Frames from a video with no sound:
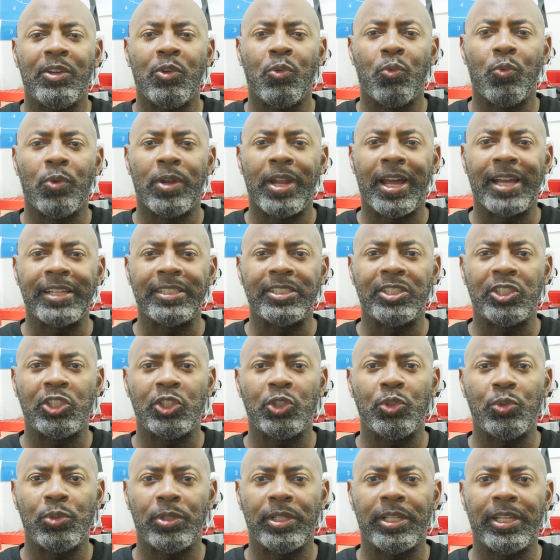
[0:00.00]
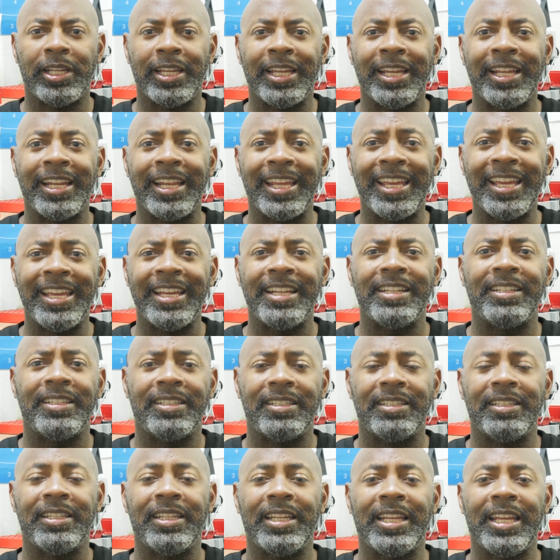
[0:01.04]
when I shoot it, it
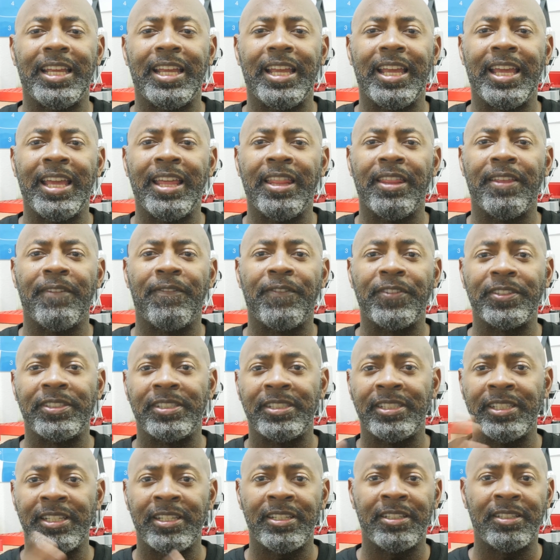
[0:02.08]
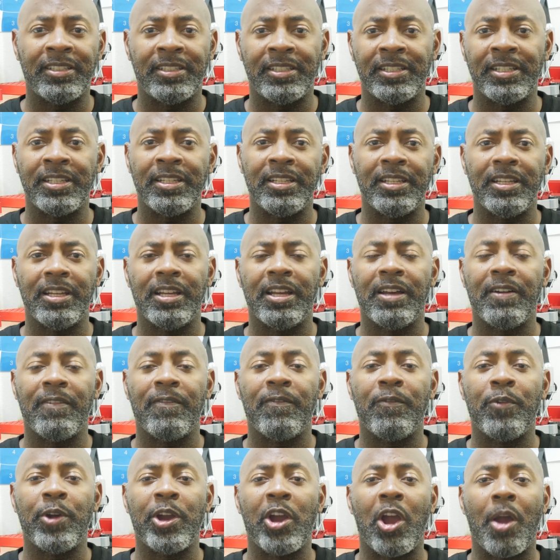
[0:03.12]
hits in the vicinity
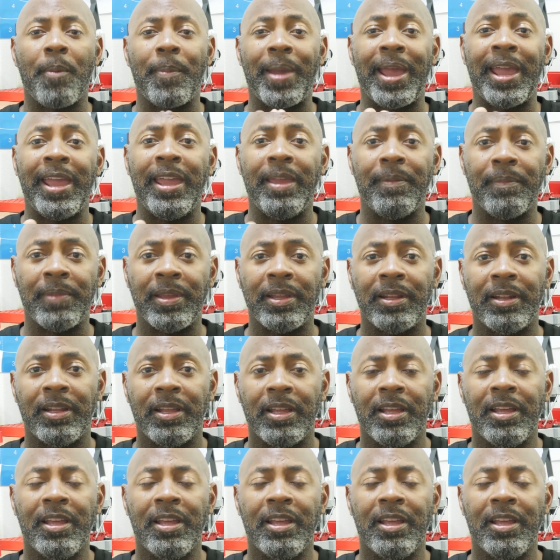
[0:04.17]
of where I'm aiming.